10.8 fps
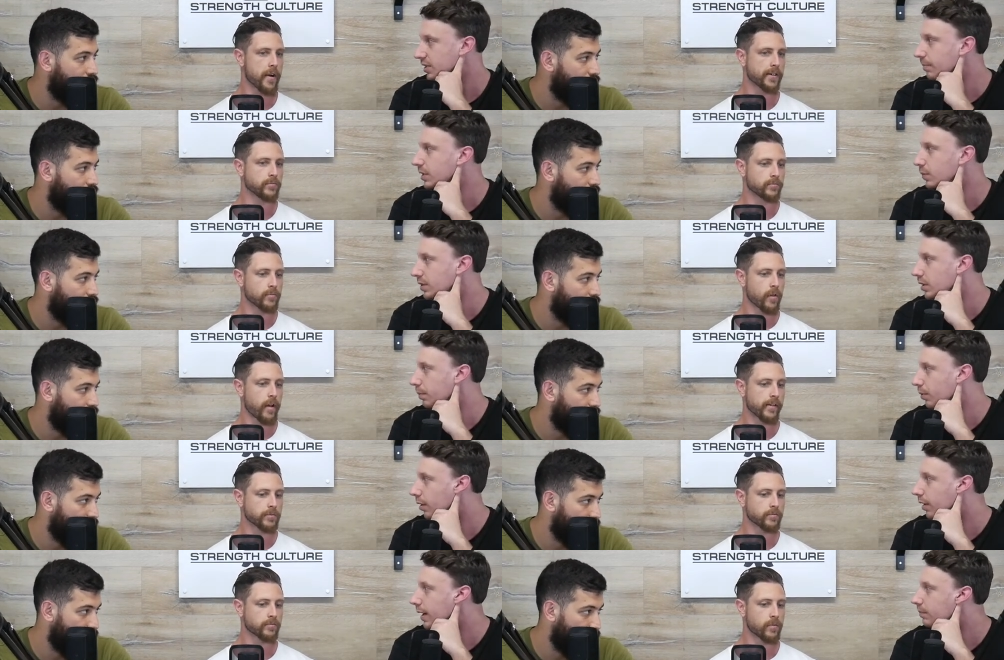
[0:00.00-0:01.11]
Speaker 1: something within the
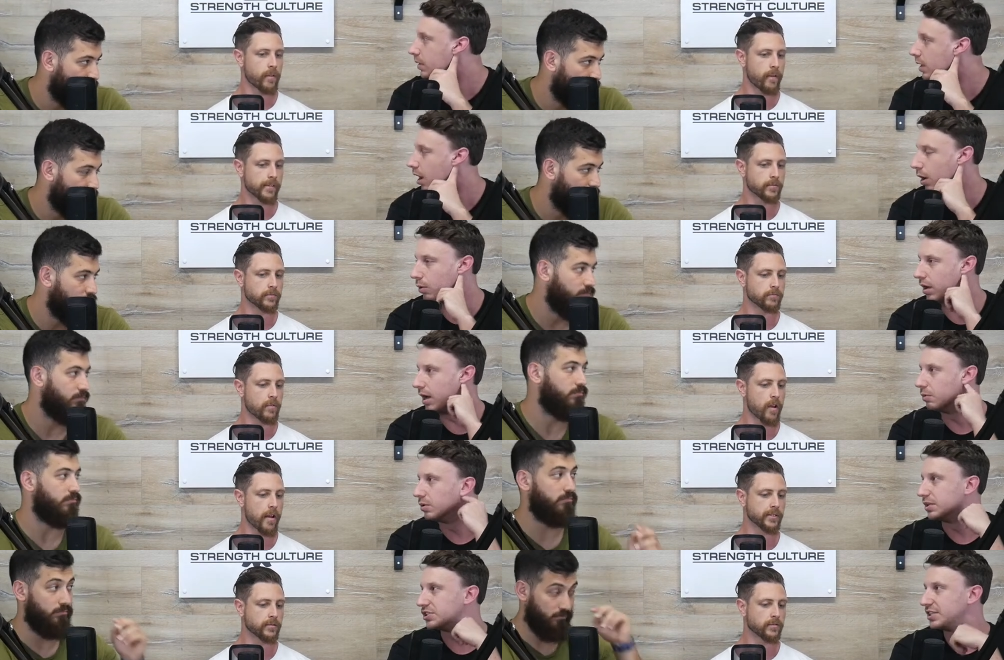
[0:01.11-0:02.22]
program. I would I
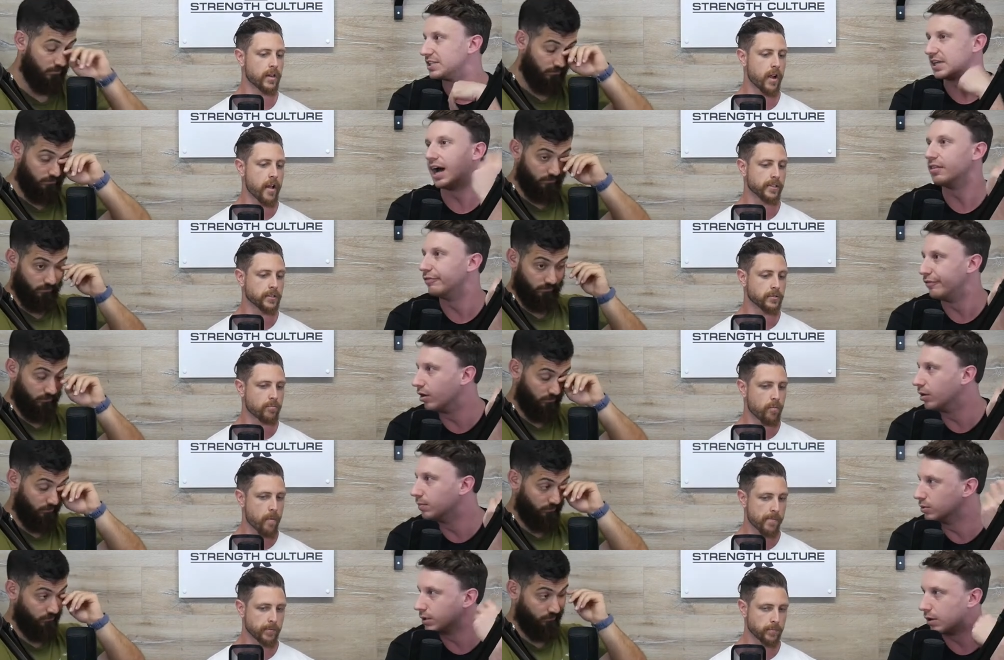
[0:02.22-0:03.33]
would assess other
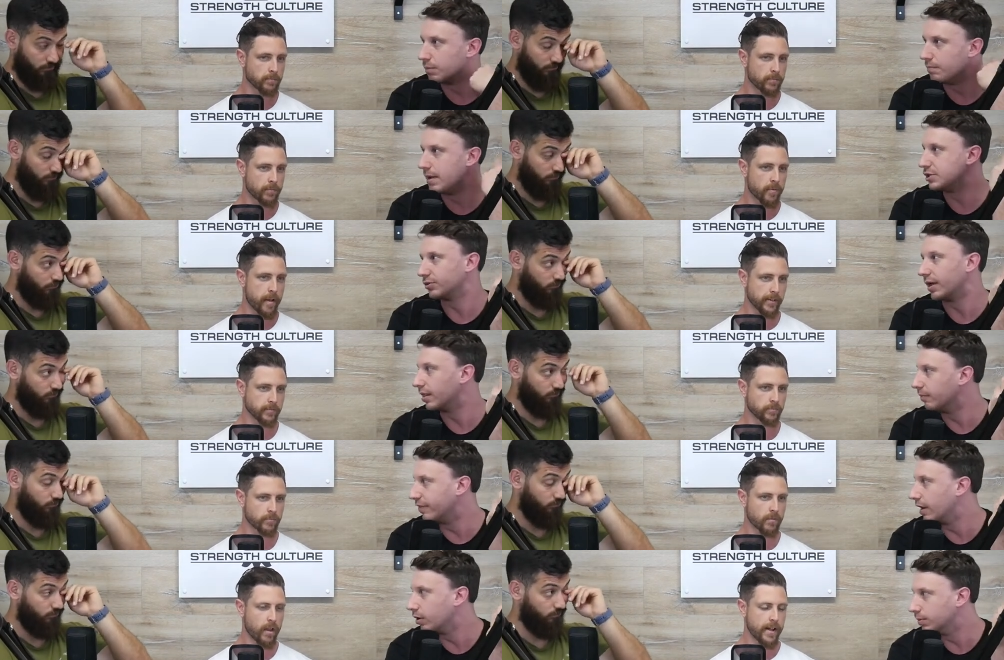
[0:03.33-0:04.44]
variables. I would measure other
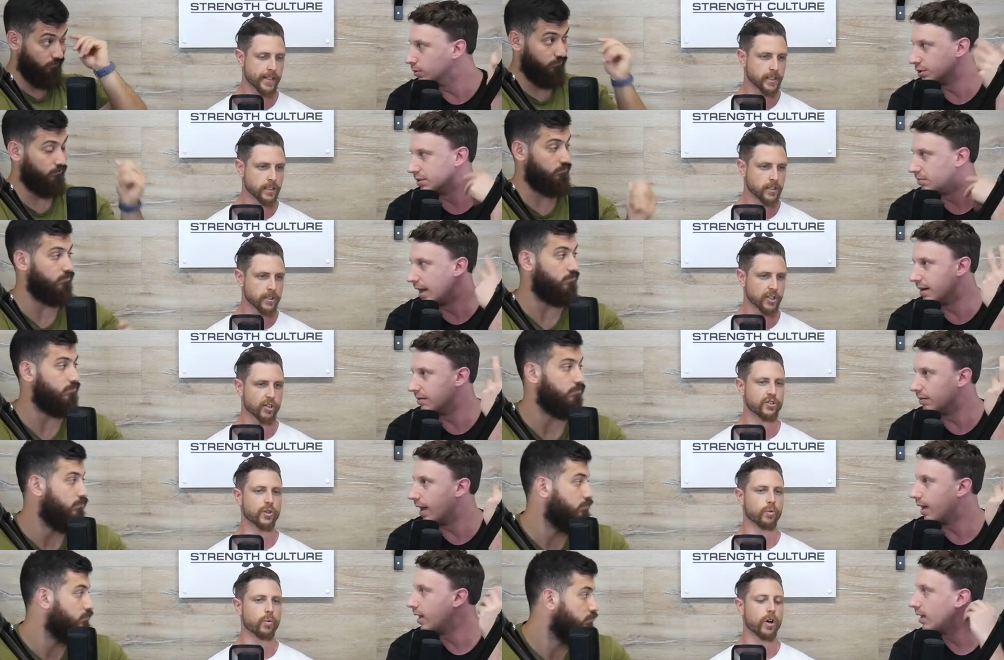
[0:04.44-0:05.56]
variables and, and so
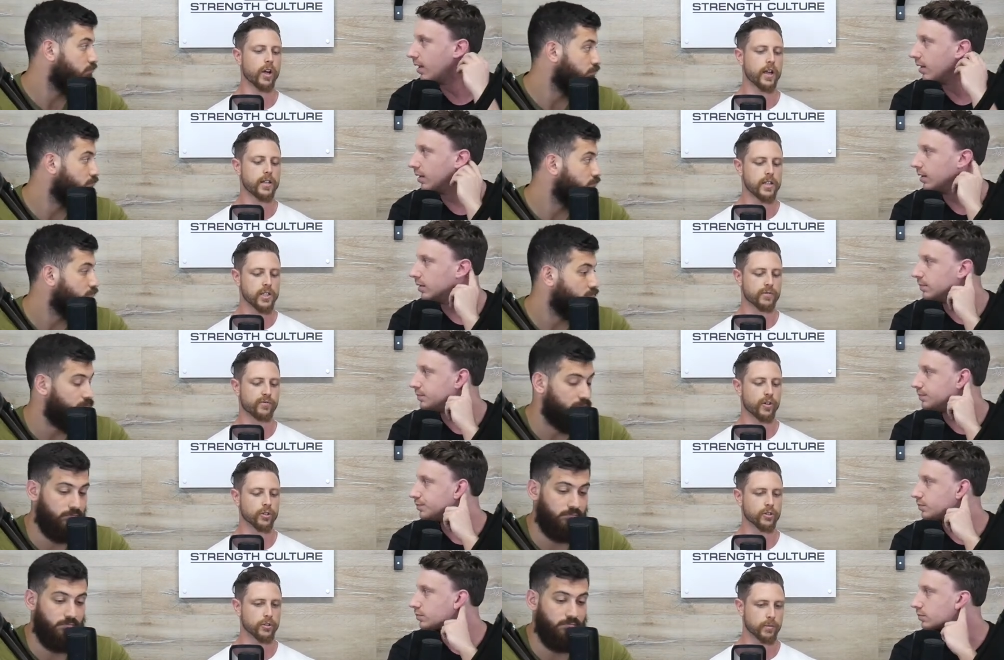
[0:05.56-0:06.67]
so
Speaker 2: why is
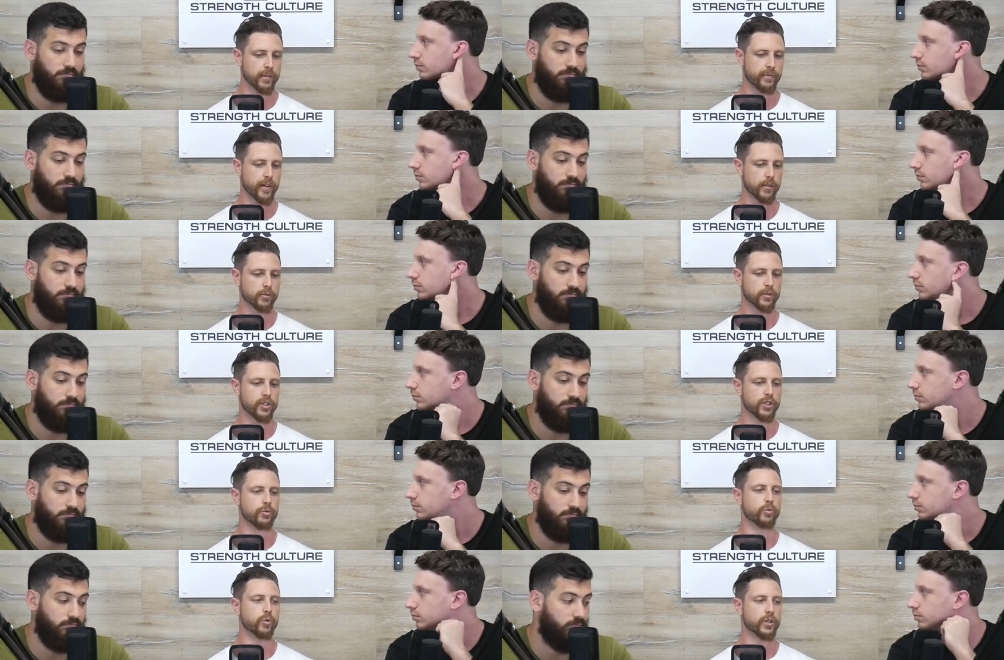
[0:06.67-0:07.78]
volume a variable that
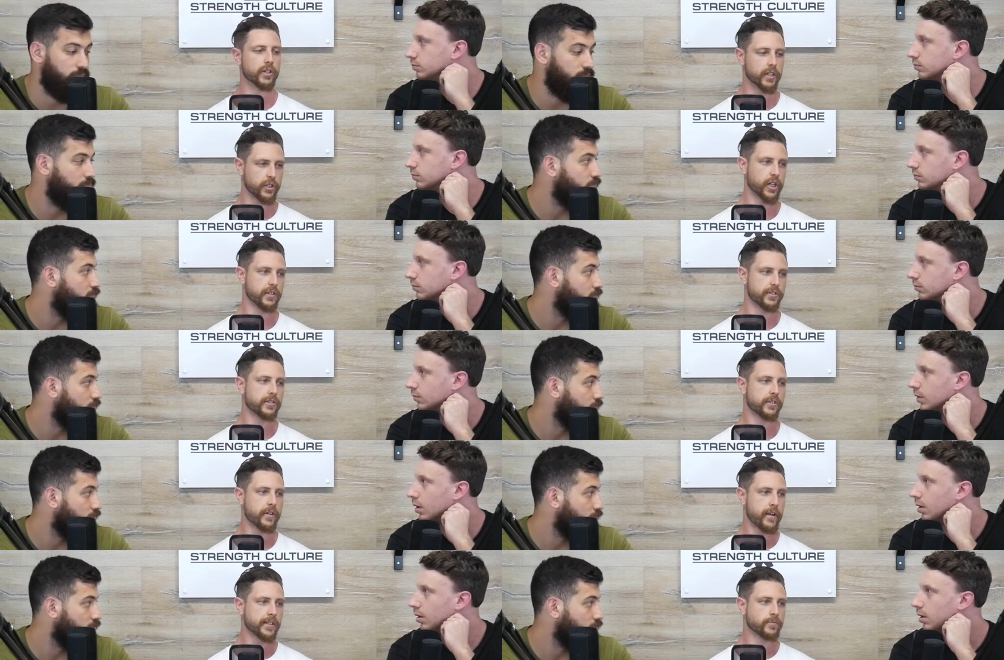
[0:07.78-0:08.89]
you wouldn't adjust?
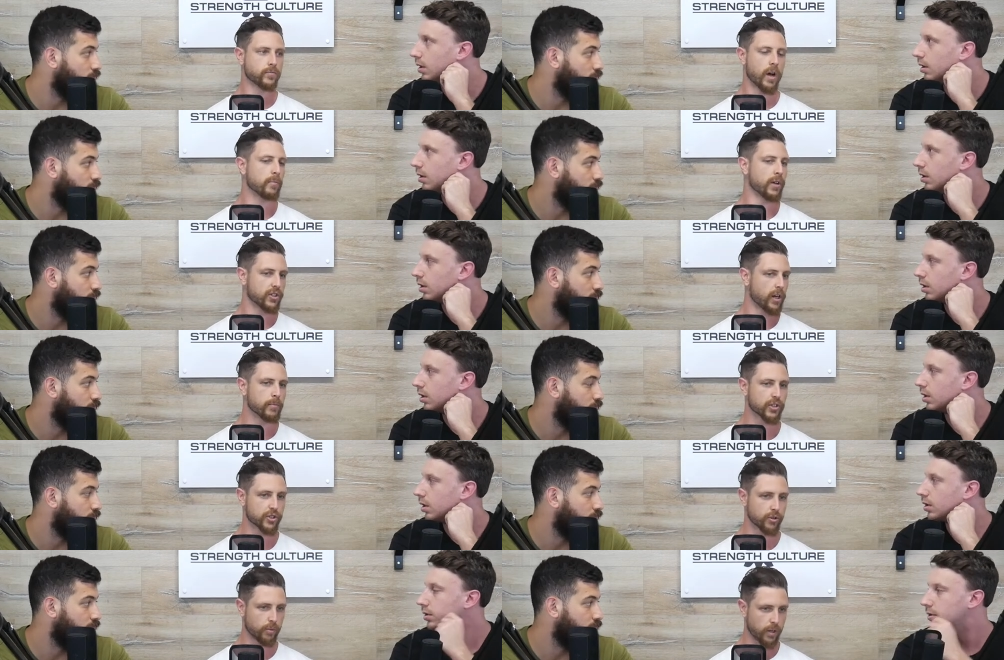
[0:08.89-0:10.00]
I'm not I'm
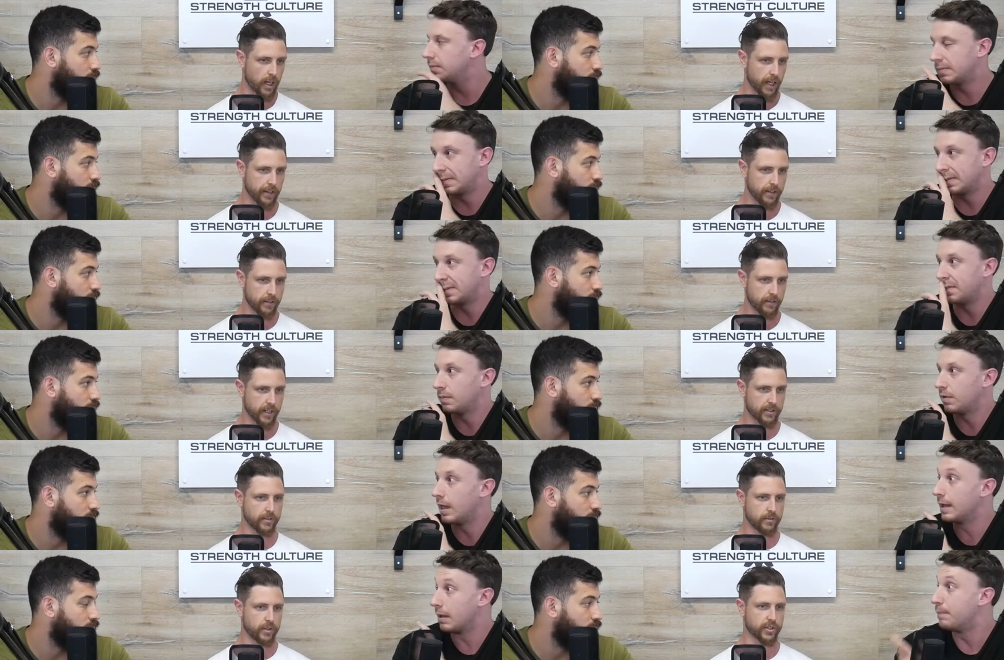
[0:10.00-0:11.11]
not sure why
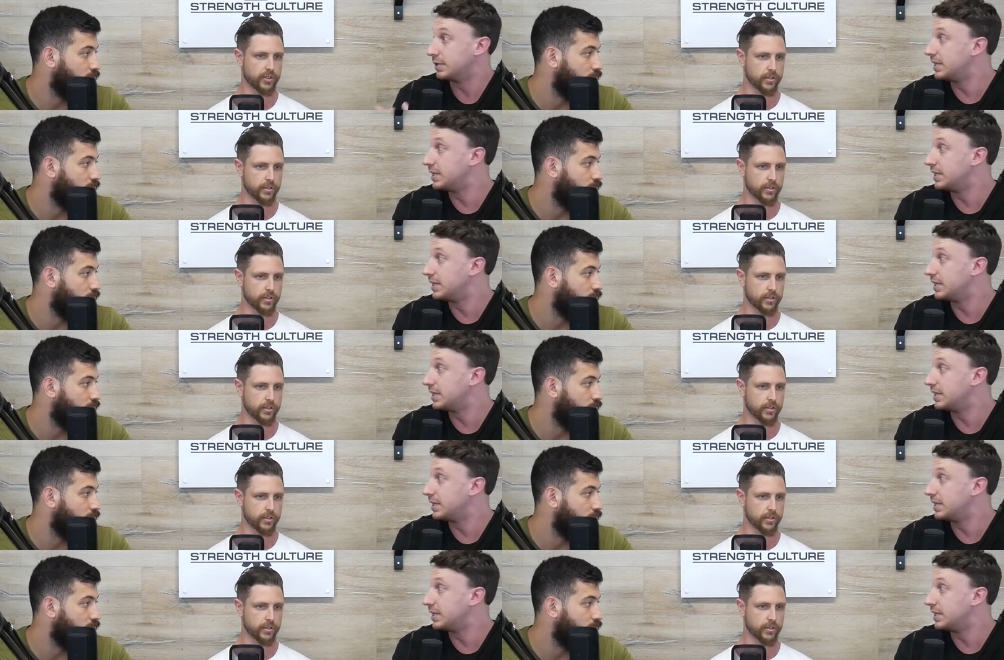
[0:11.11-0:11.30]
that's it, it